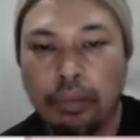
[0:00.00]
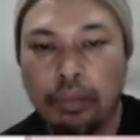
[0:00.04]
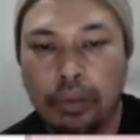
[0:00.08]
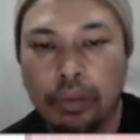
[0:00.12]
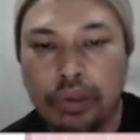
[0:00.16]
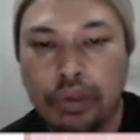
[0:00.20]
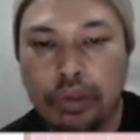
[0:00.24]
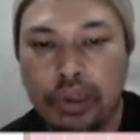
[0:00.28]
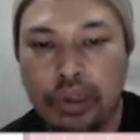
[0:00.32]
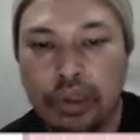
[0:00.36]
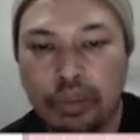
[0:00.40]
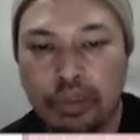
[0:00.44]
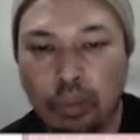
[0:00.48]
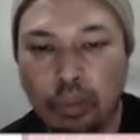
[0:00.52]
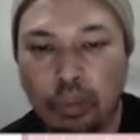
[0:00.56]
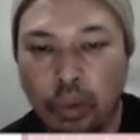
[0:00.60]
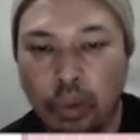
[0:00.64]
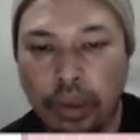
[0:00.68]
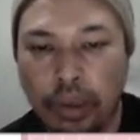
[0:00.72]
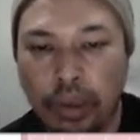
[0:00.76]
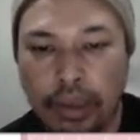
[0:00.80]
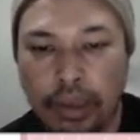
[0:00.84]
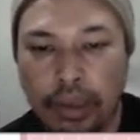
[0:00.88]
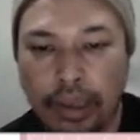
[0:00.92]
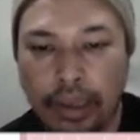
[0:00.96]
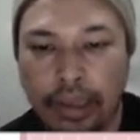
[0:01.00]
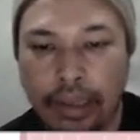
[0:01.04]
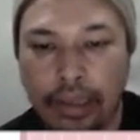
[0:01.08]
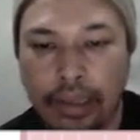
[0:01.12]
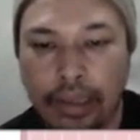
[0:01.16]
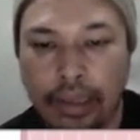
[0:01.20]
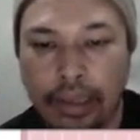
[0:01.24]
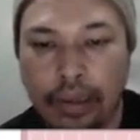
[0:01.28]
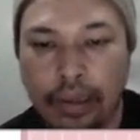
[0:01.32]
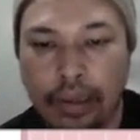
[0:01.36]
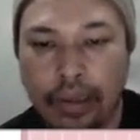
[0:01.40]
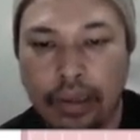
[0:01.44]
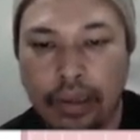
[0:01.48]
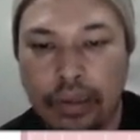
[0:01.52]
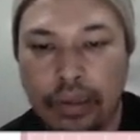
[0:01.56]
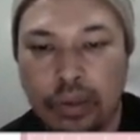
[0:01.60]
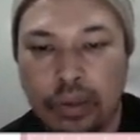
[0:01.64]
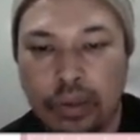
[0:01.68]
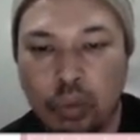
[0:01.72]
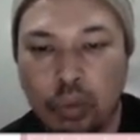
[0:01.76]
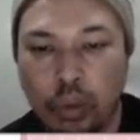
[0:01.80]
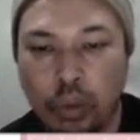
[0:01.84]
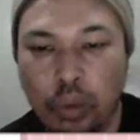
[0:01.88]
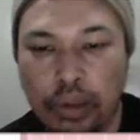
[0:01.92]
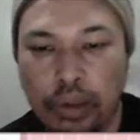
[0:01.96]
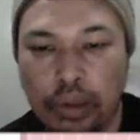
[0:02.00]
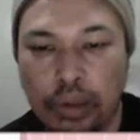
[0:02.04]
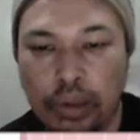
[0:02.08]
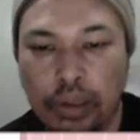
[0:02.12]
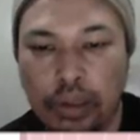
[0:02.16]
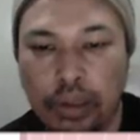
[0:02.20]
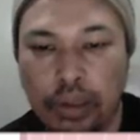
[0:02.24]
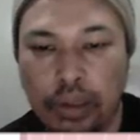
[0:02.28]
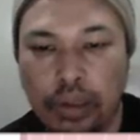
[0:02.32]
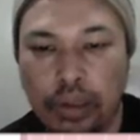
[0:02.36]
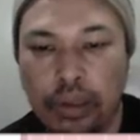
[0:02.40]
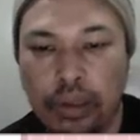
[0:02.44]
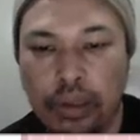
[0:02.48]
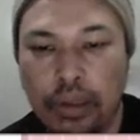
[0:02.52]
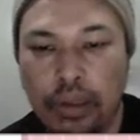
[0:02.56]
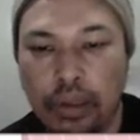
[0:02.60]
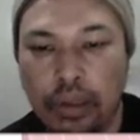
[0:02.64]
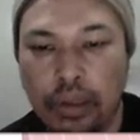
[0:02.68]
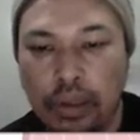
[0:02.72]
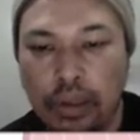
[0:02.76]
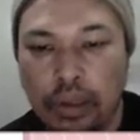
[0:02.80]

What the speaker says: which is Moet and English WE013.